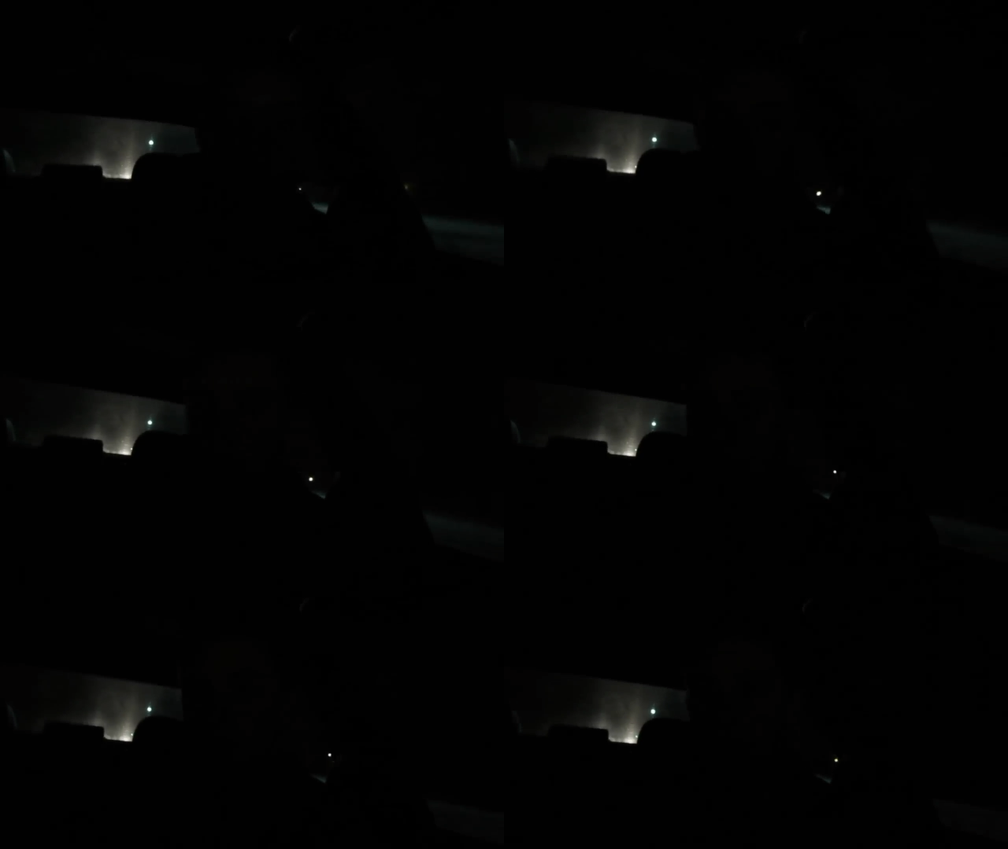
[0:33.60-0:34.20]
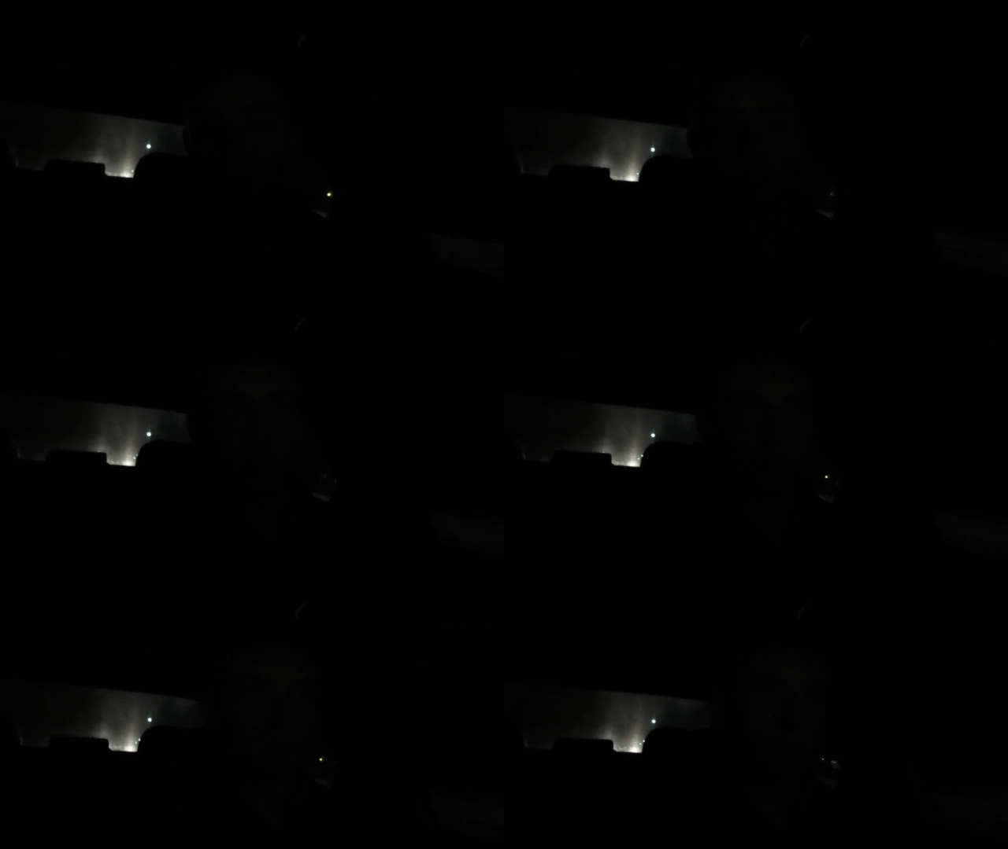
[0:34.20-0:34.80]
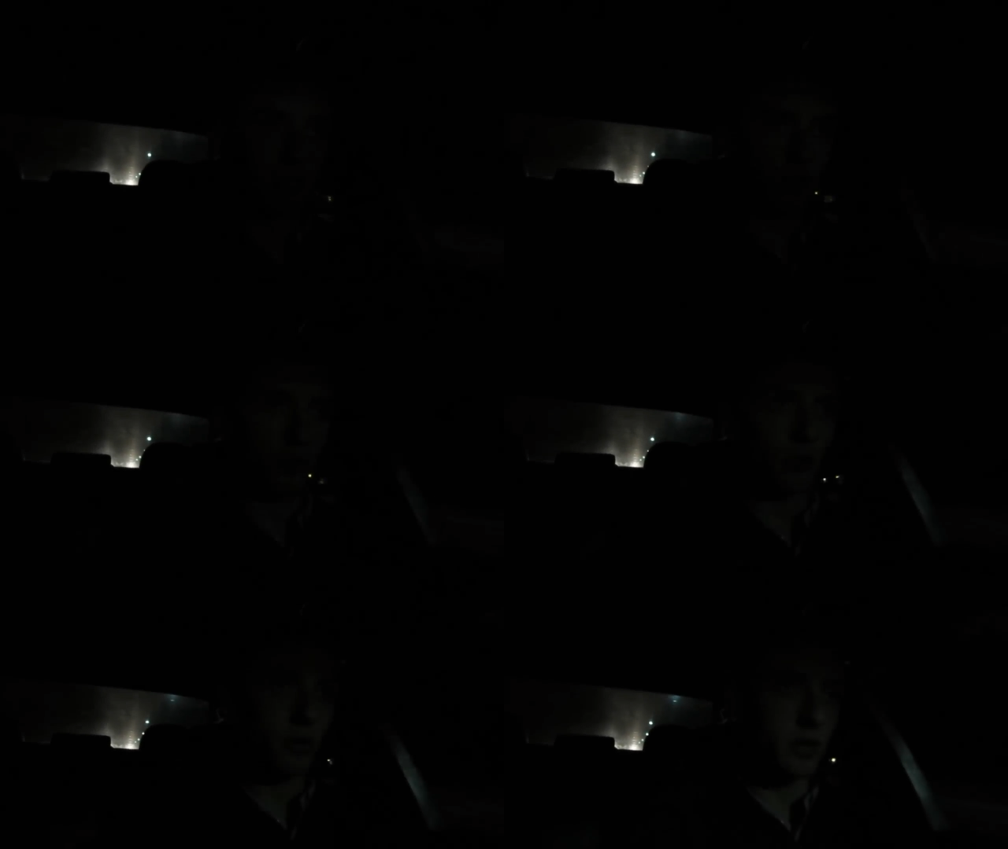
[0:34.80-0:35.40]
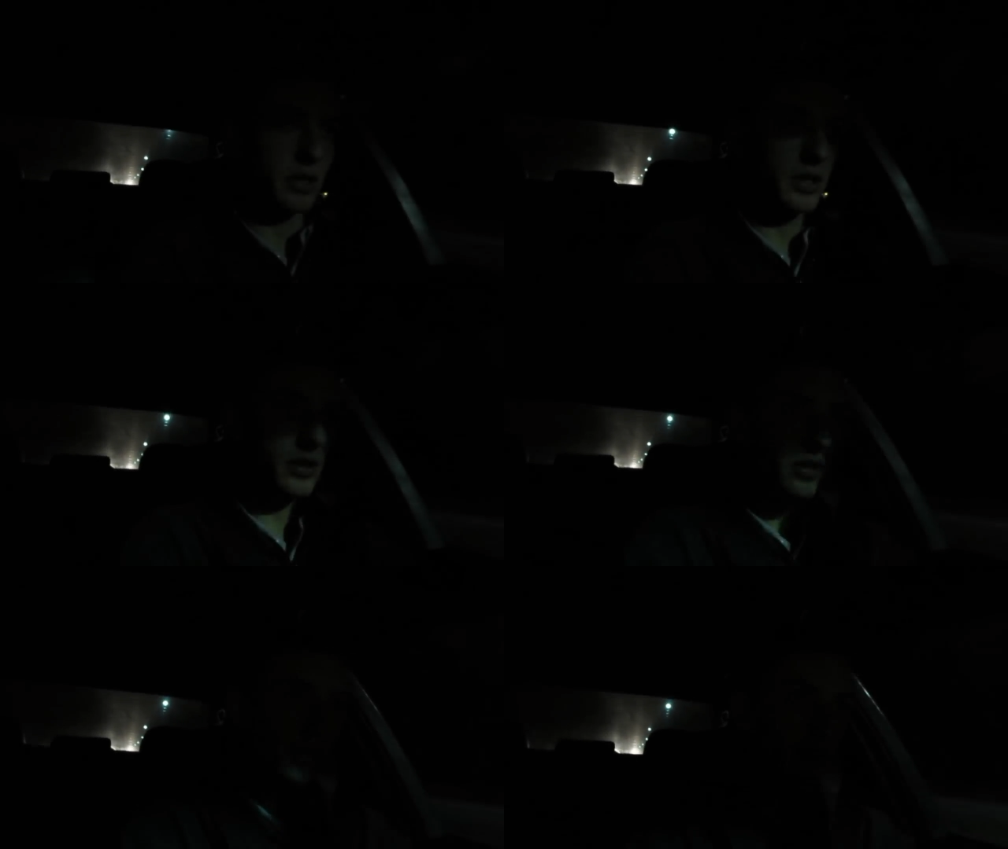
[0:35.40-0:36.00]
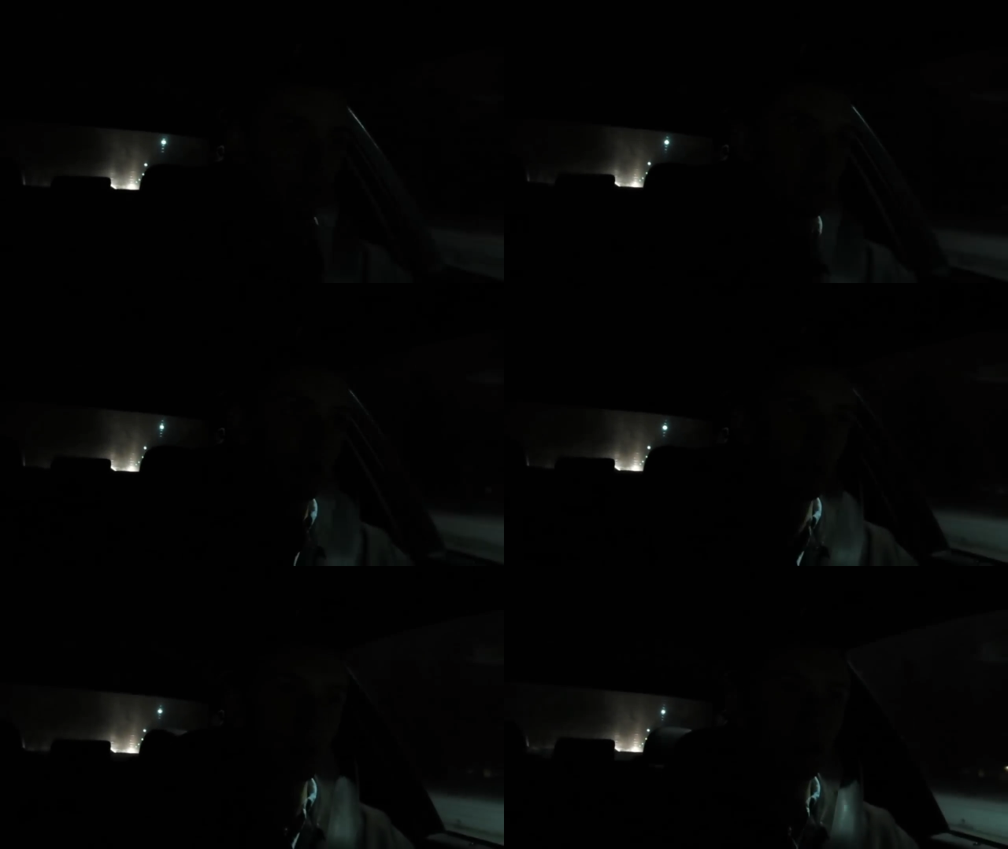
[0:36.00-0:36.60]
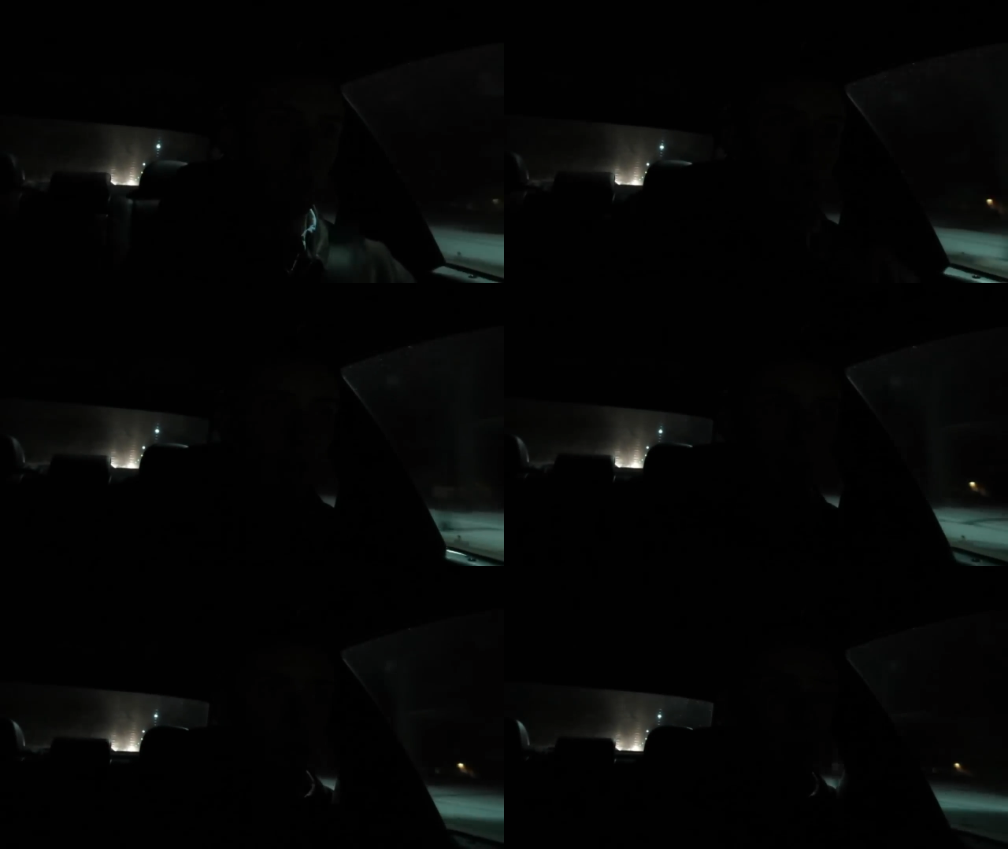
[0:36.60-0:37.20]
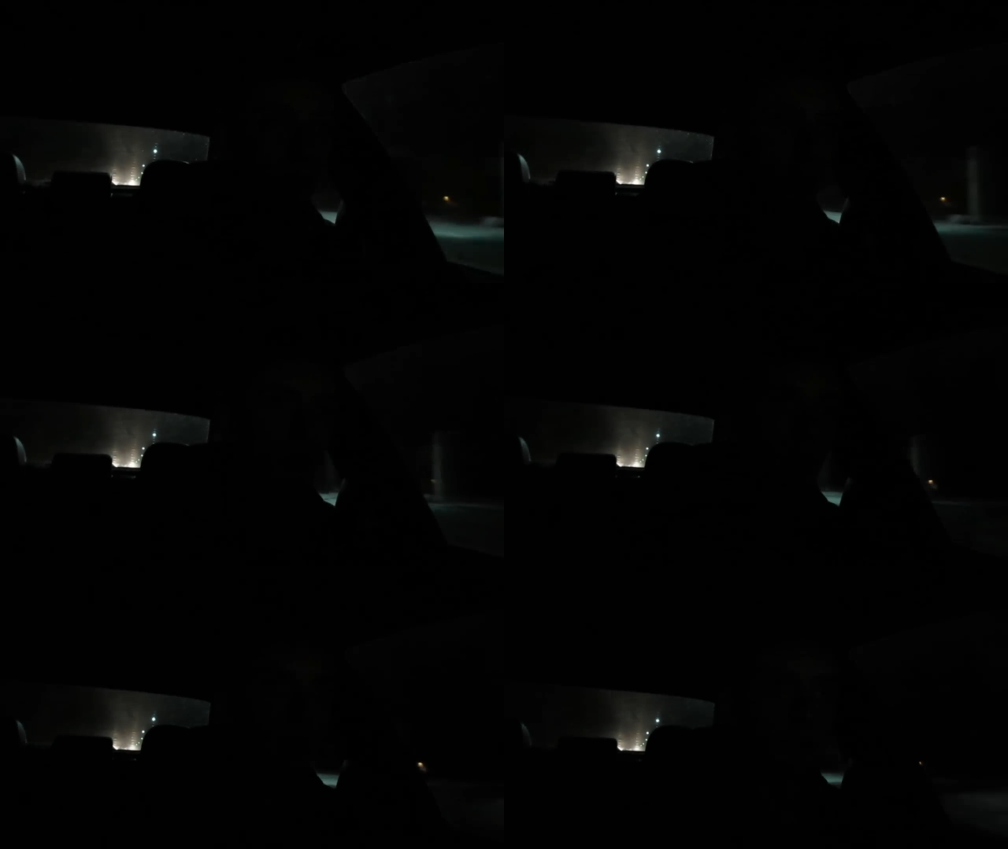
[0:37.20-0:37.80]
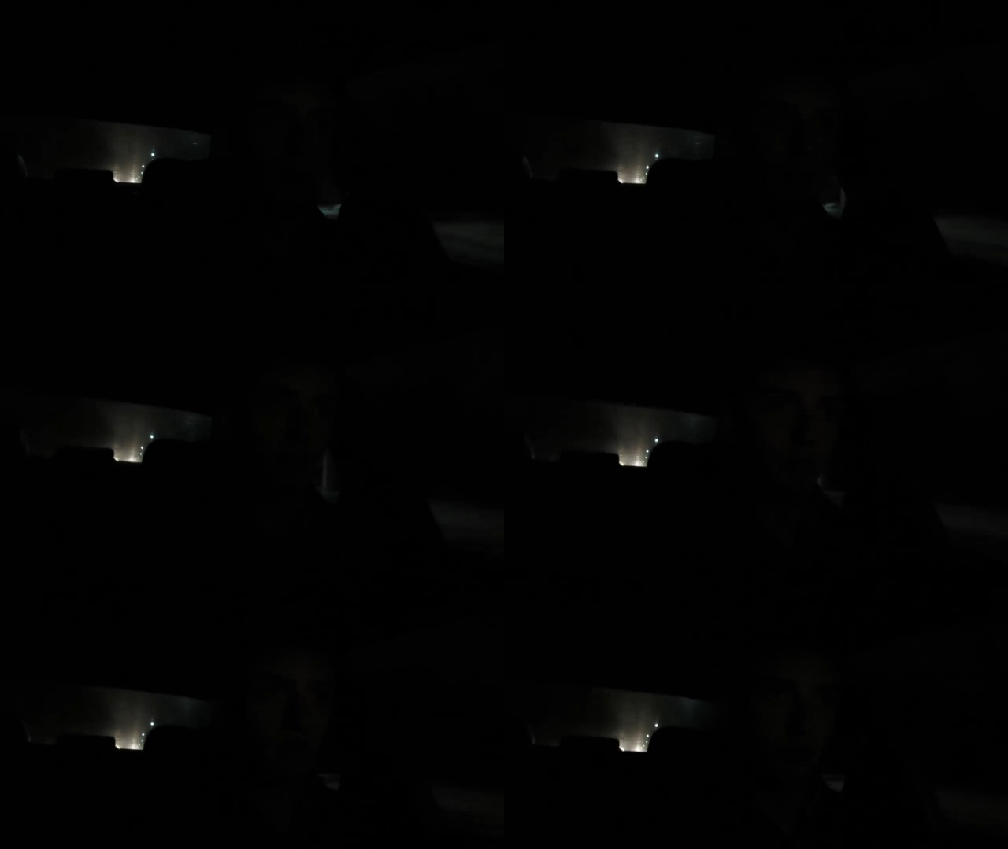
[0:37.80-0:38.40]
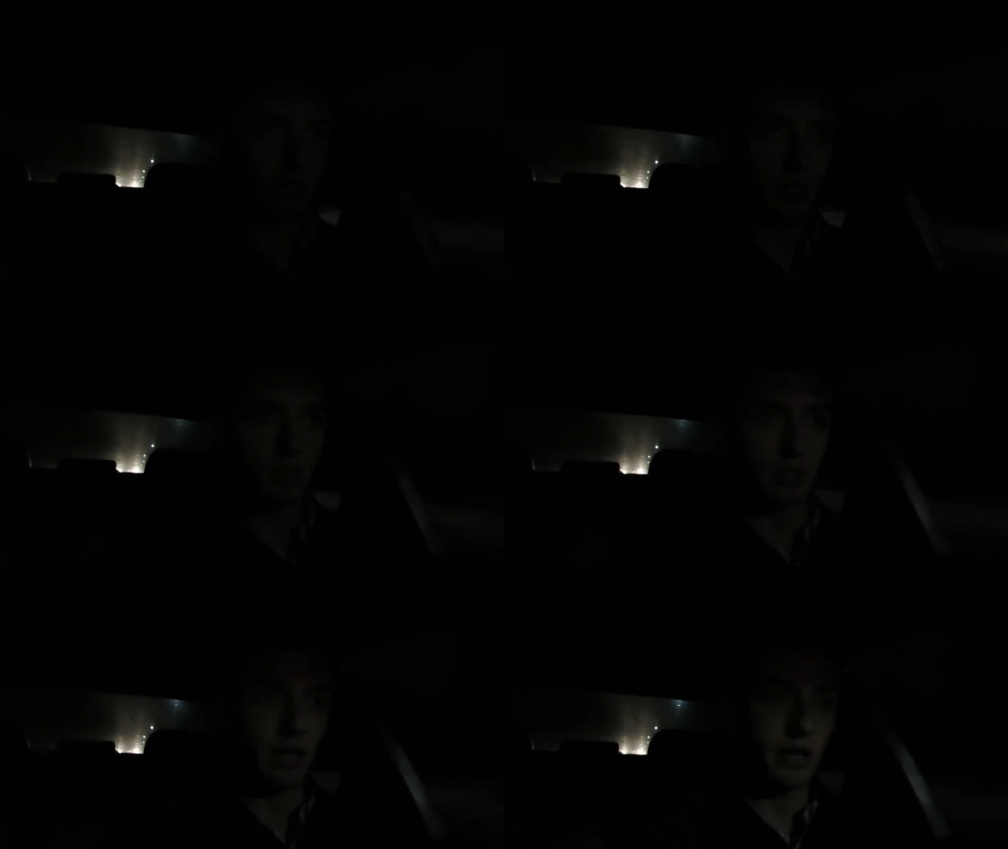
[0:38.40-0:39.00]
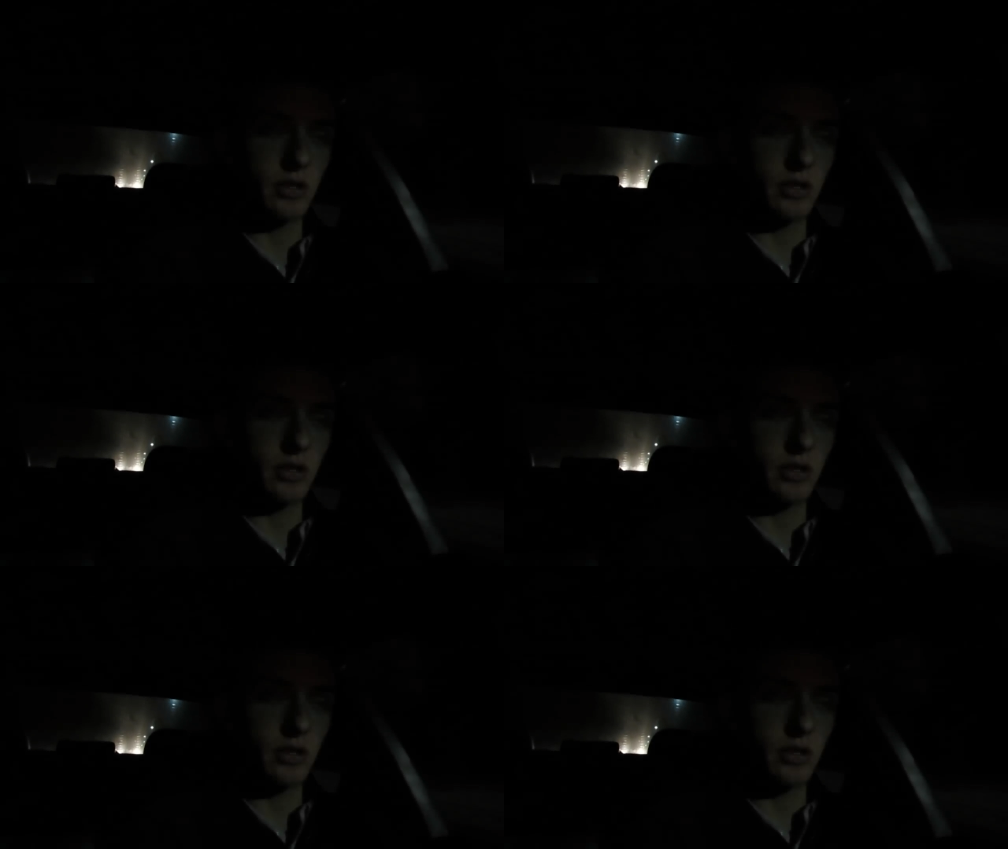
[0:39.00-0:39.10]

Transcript: [unreadable: no face in view]